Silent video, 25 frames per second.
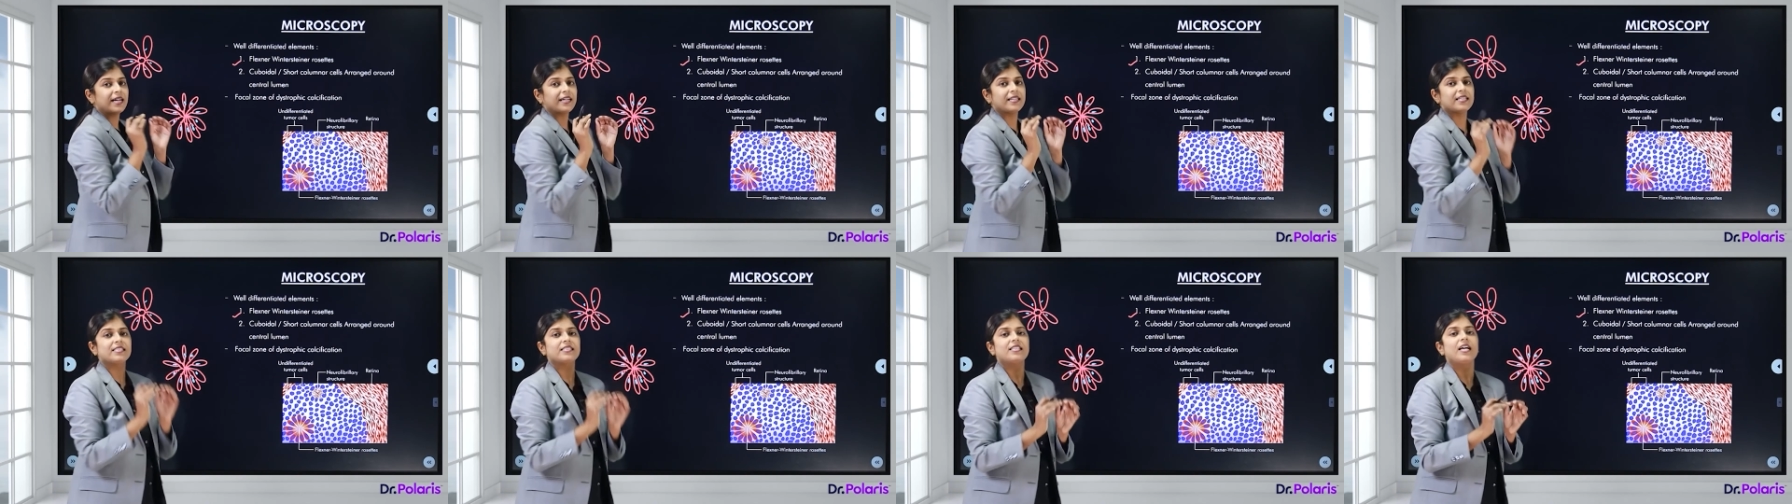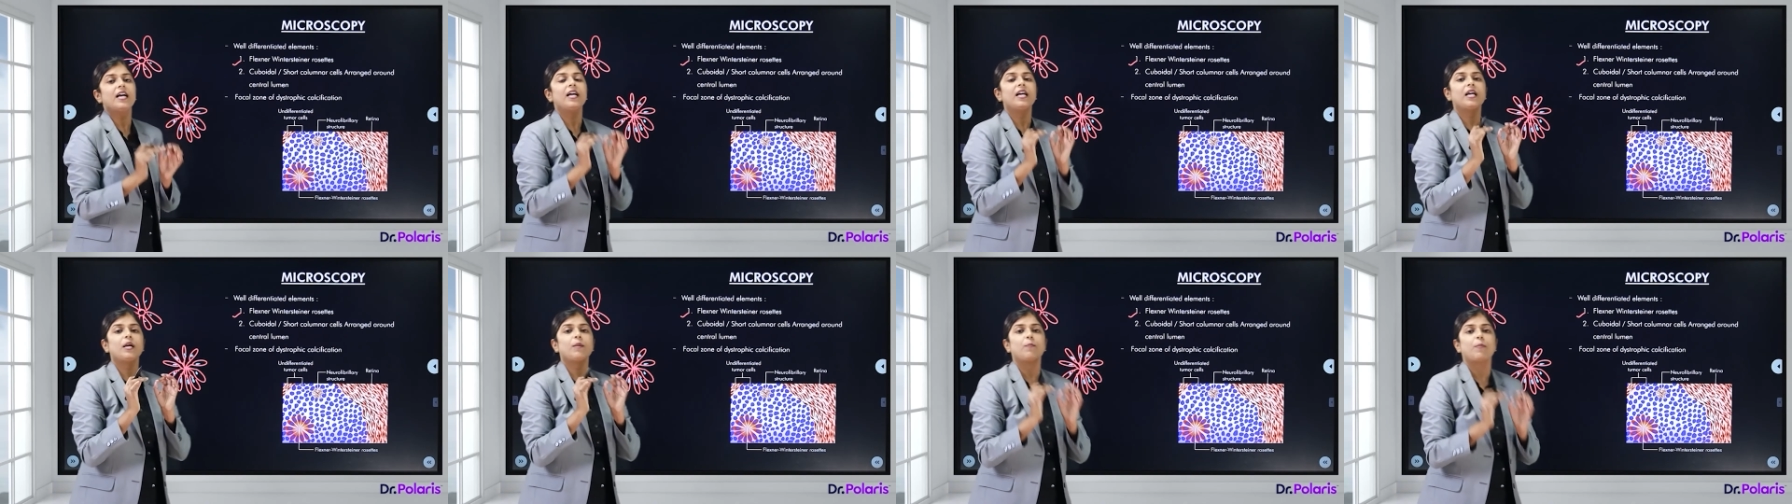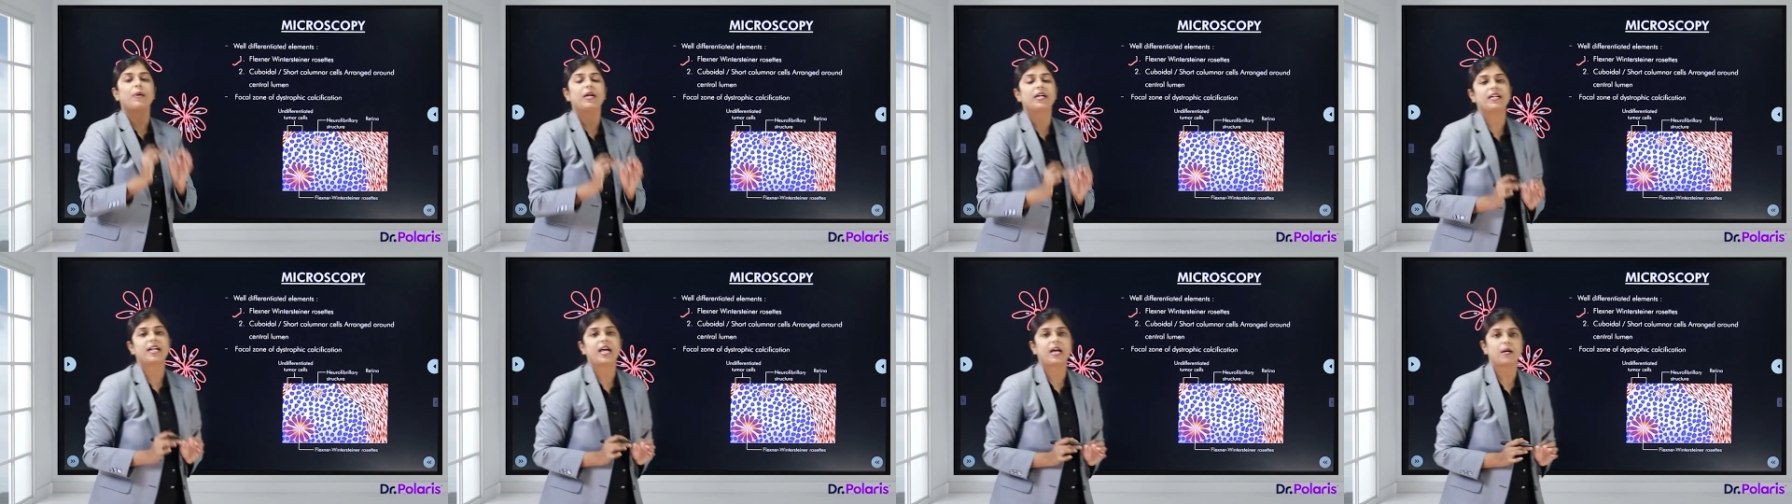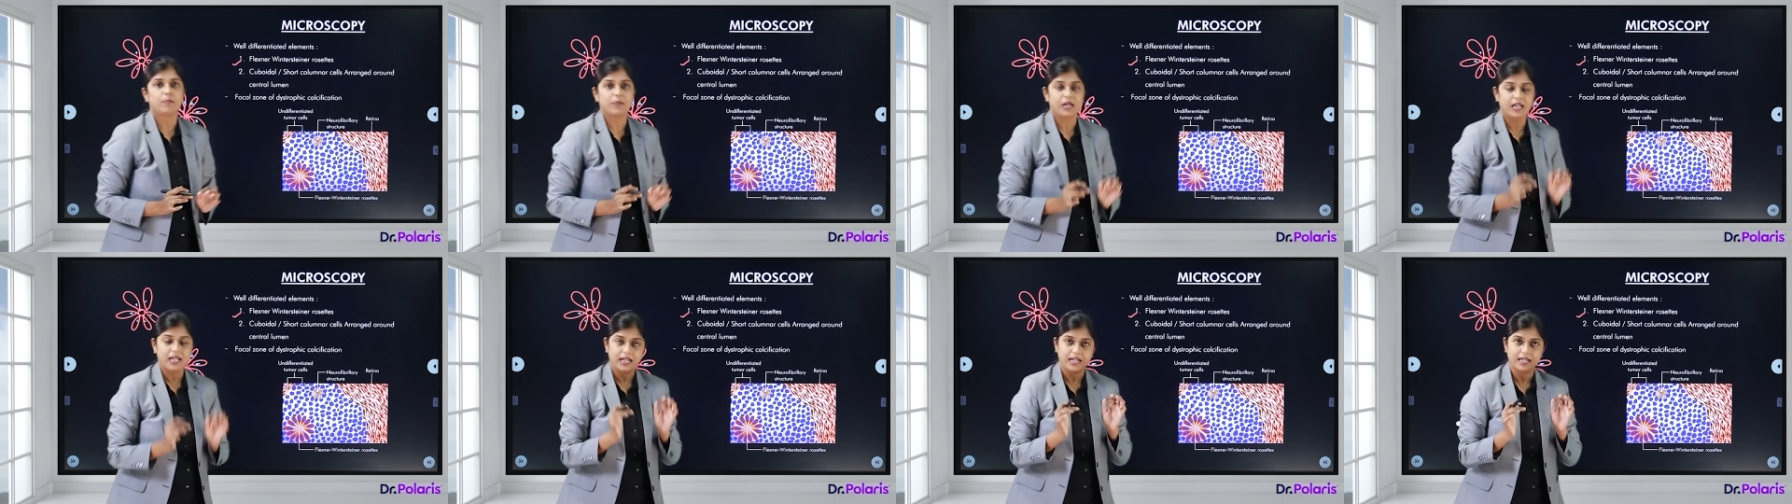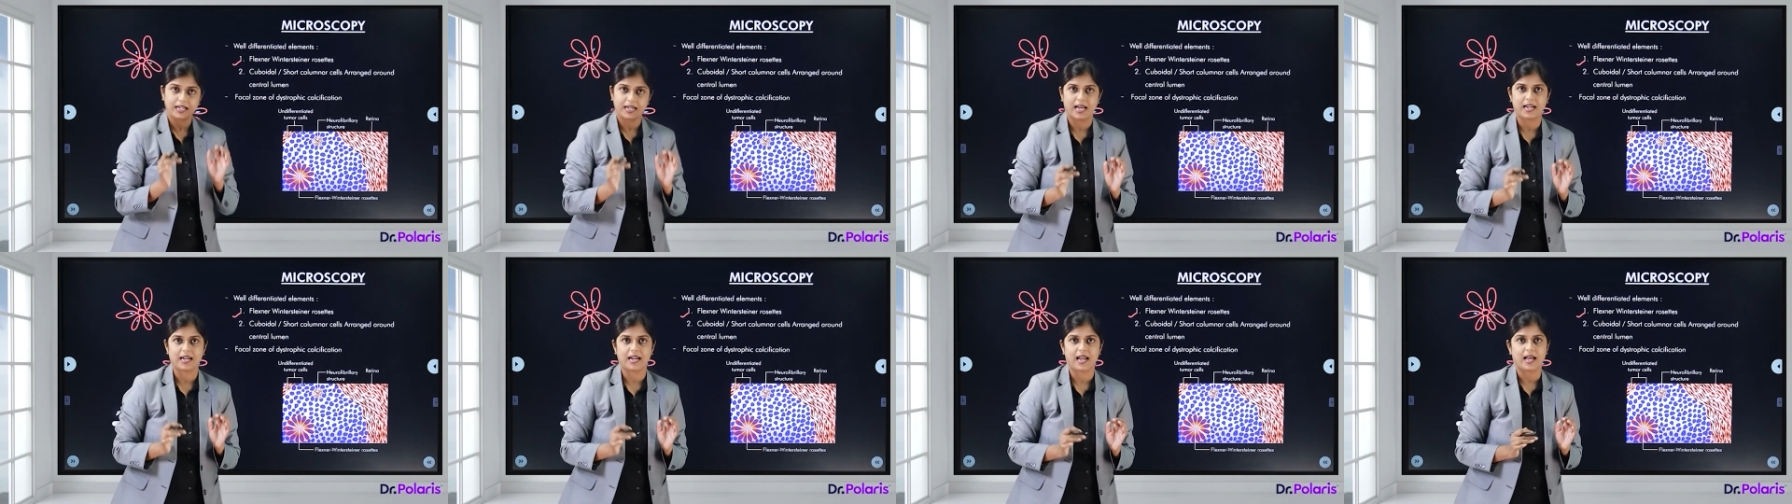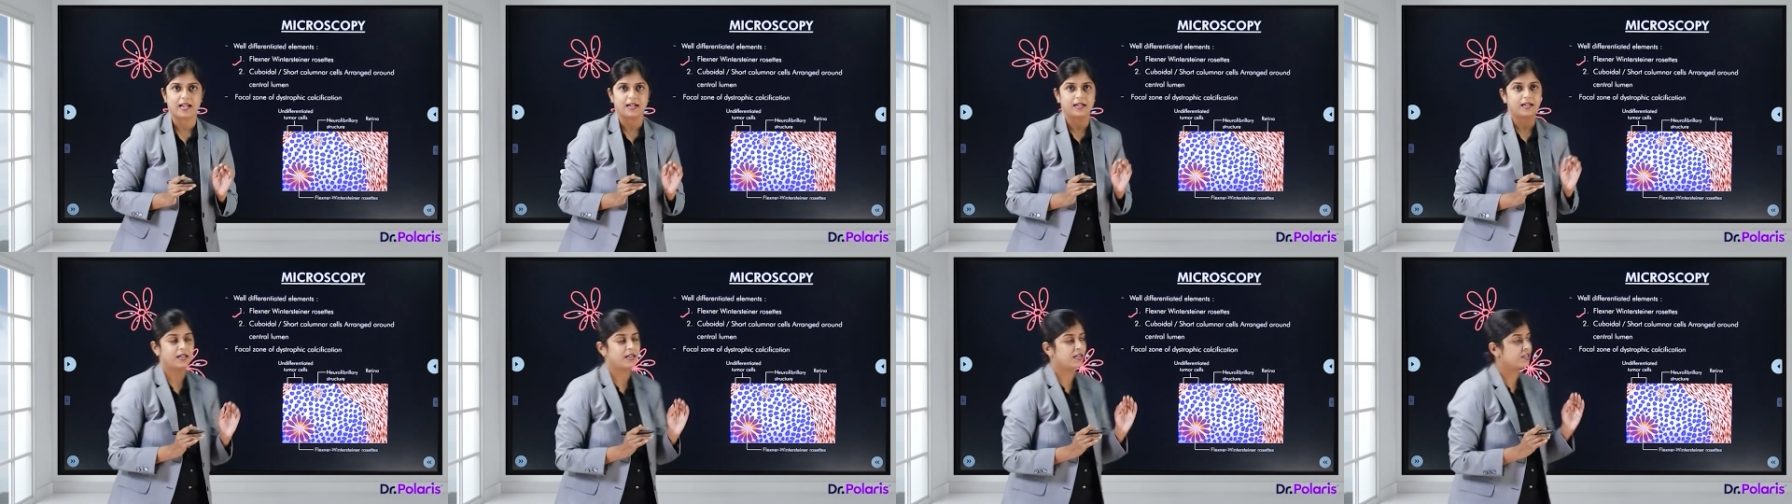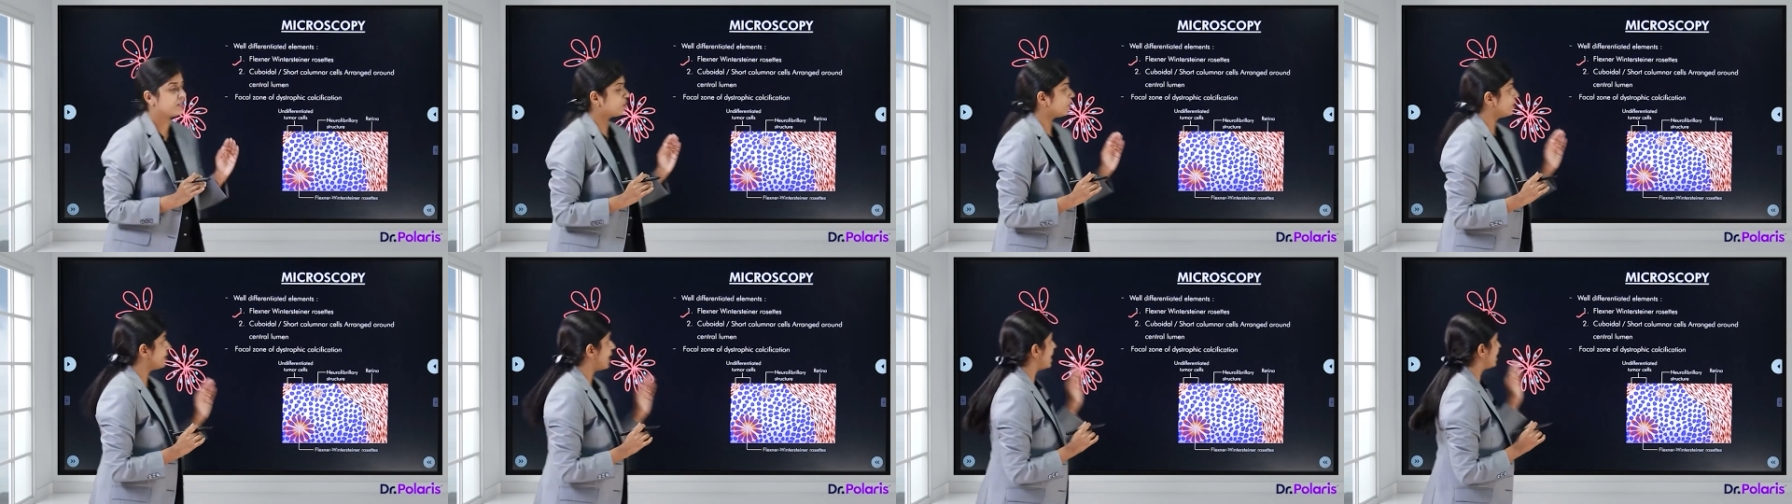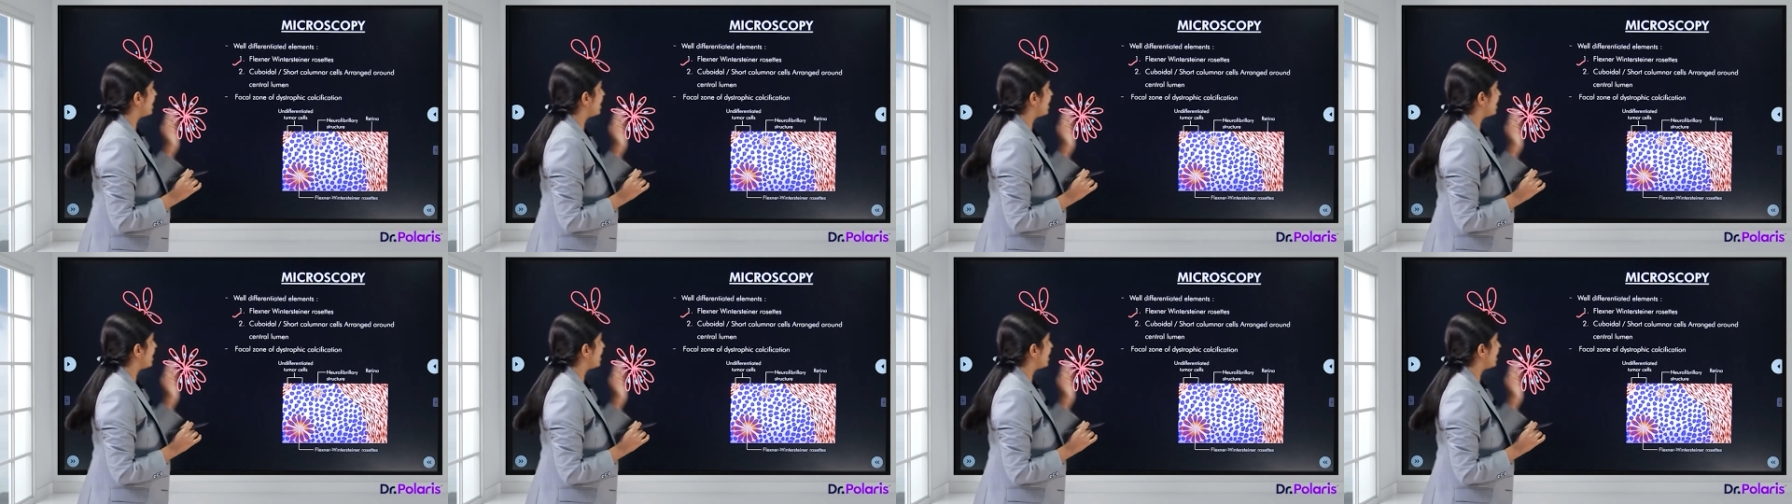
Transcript: that is the ependymal canal. So,